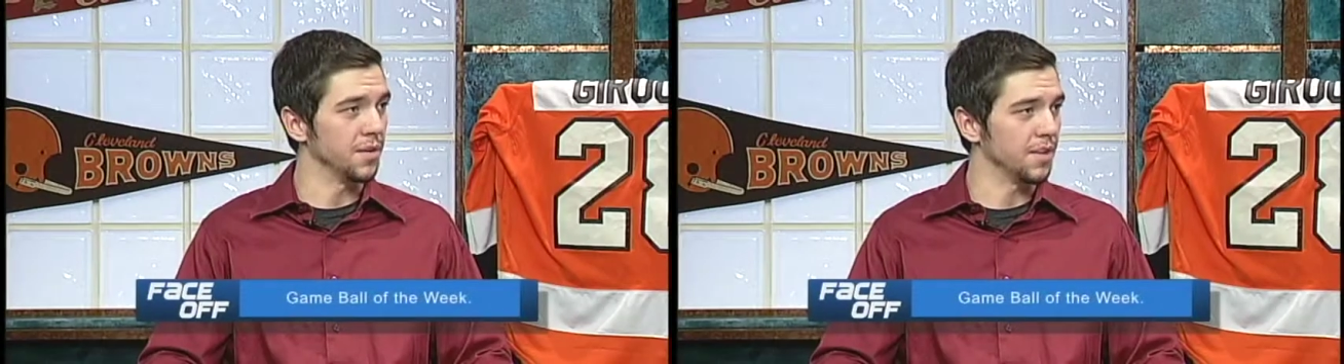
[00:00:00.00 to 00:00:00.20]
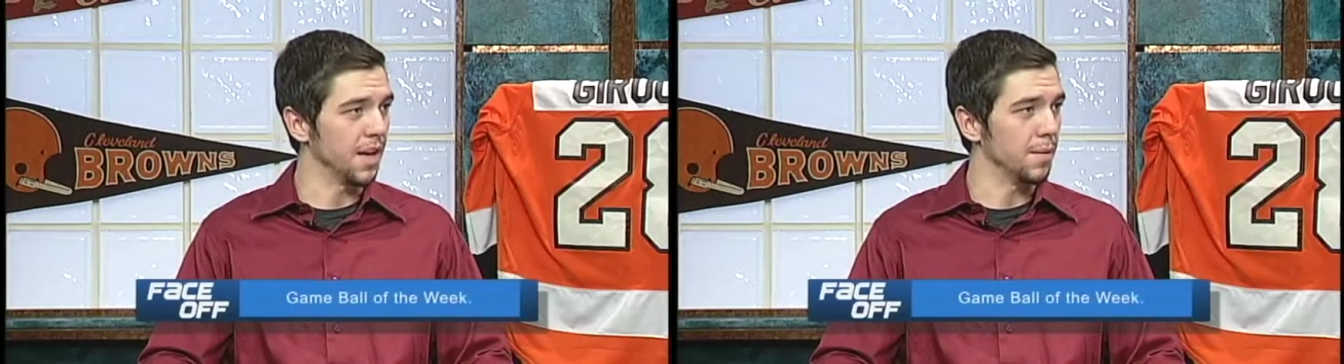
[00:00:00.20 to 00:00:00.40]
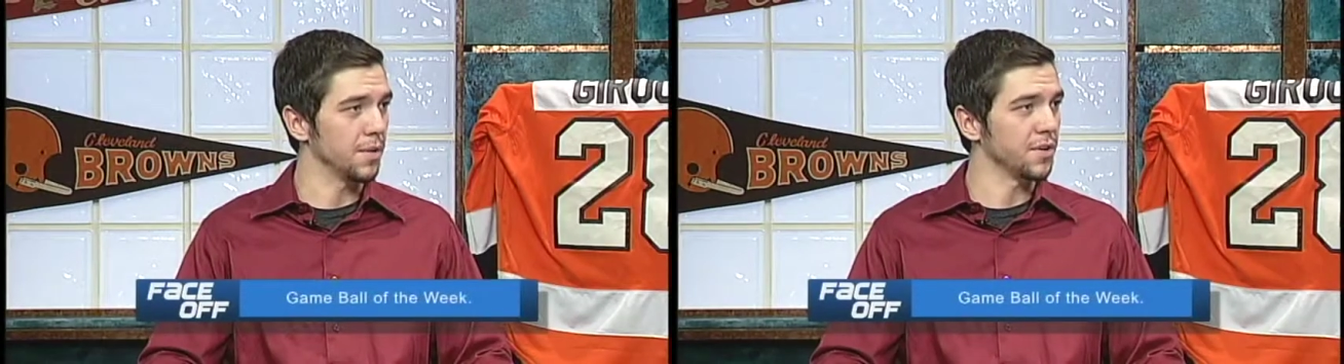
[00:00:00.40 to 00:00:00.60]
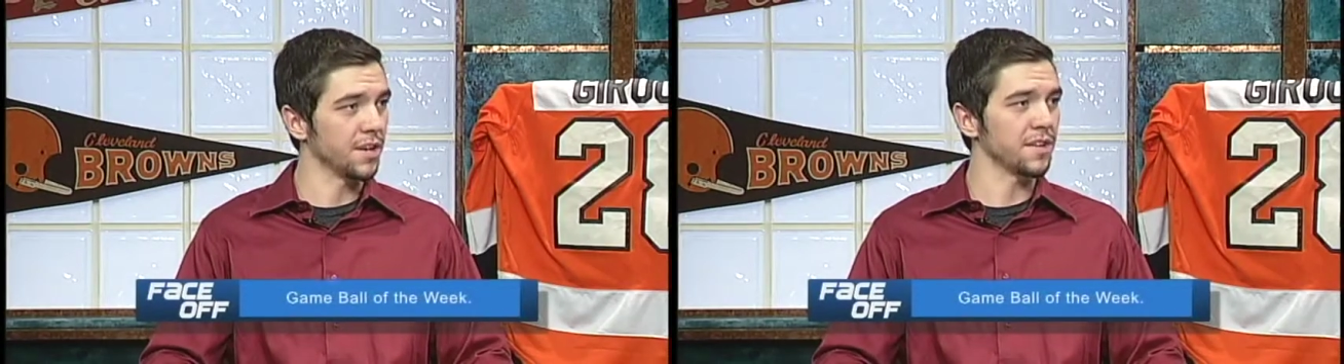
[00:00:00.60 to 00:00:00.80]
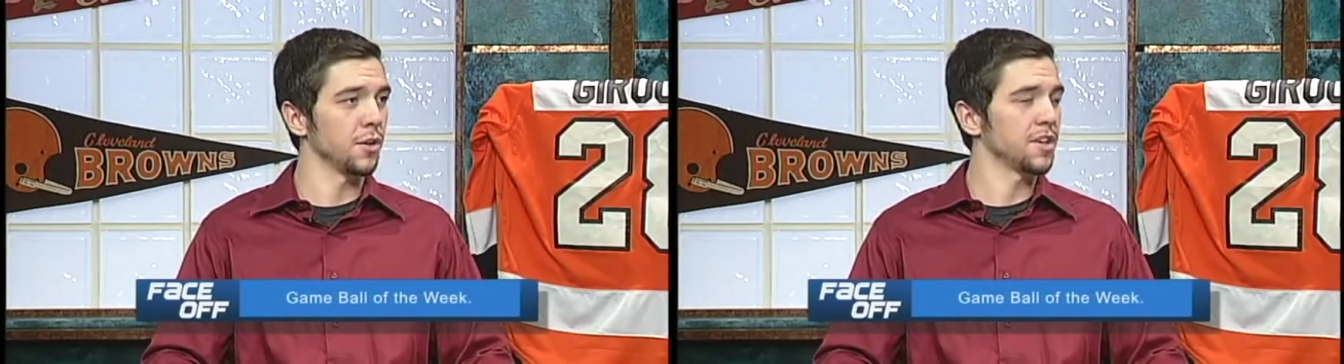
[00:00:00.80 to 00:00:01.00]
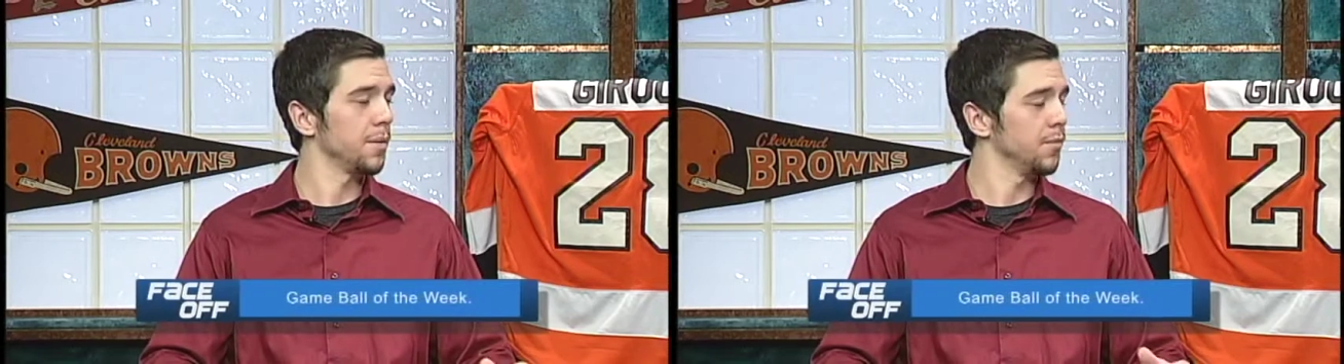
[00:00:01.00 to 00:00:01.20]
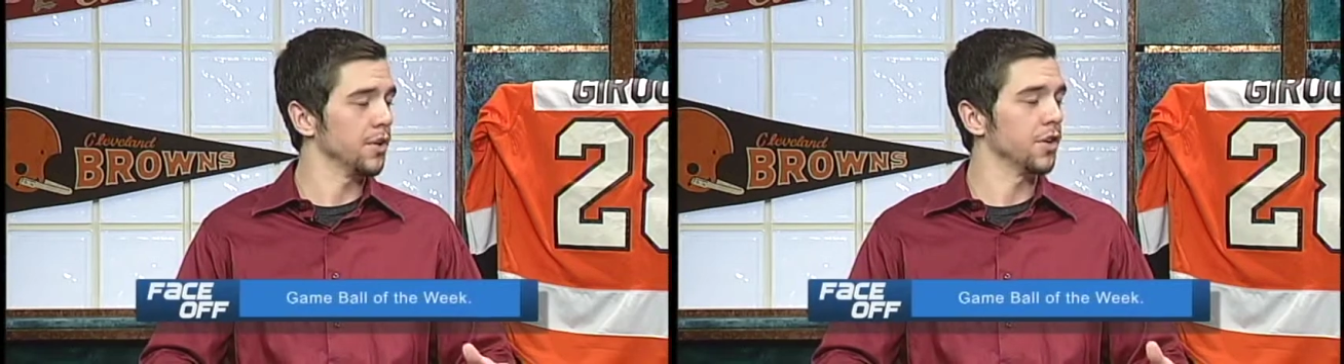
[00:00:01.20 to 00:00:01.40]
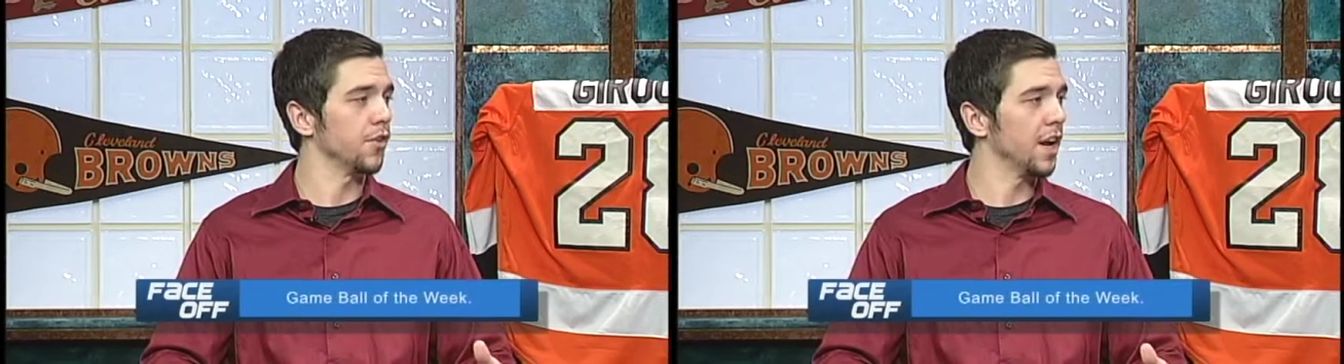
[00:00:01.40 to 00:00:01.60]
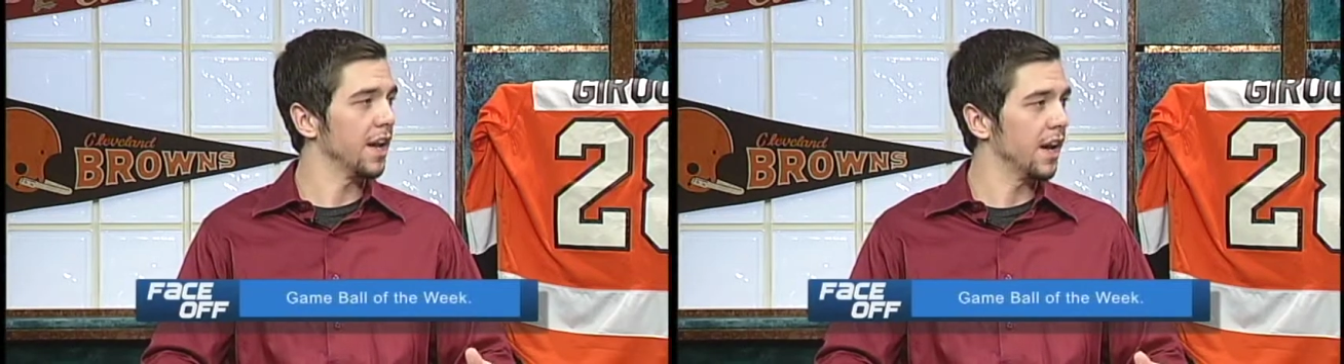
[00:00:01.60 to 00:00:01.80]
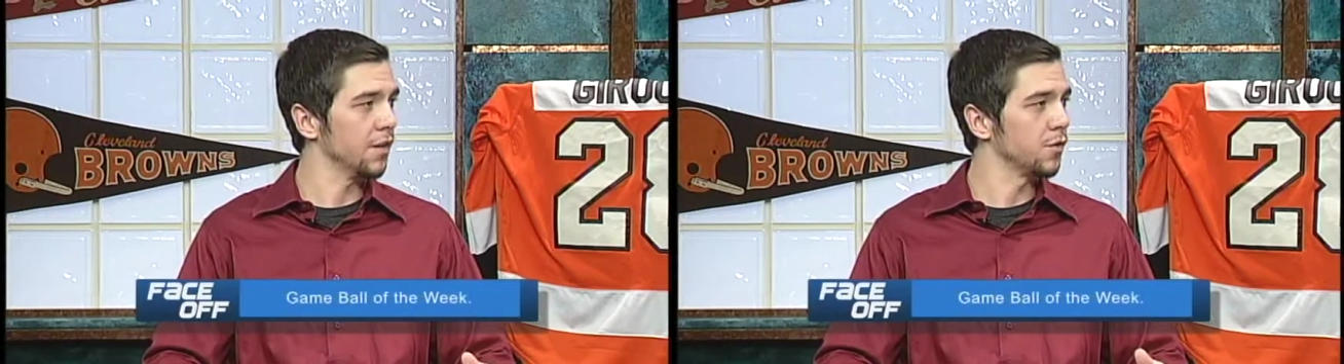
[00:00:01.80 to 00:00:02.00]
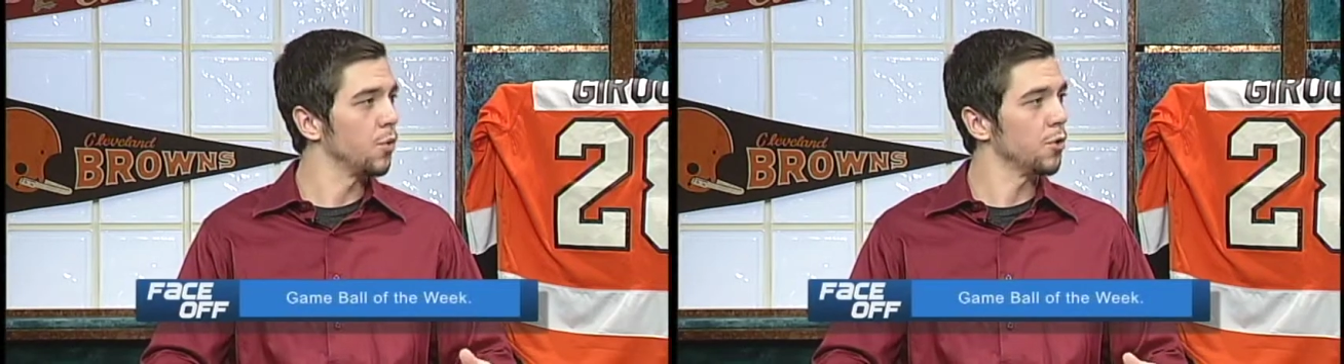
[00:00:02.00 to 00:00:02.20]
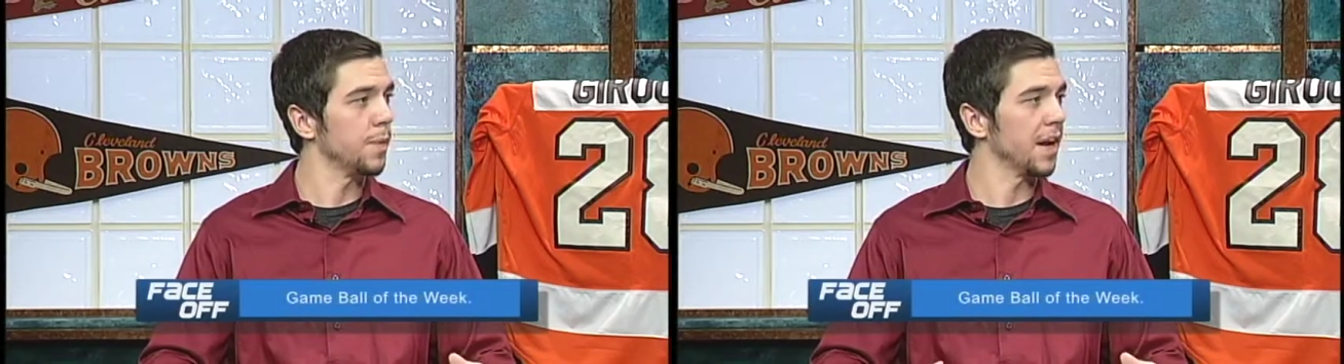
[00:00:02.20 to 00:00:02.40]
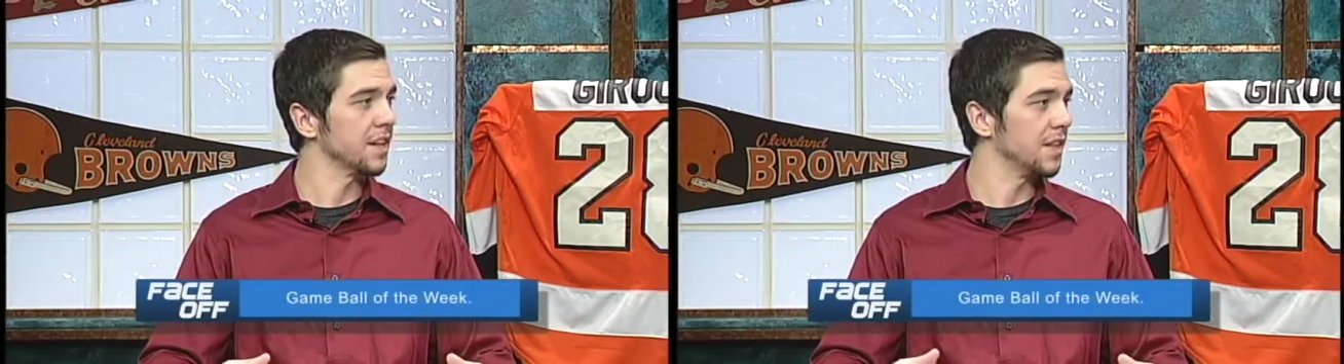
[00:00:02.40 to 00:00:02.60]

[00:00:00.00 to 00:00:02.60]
game because I saw something really great out of cornerback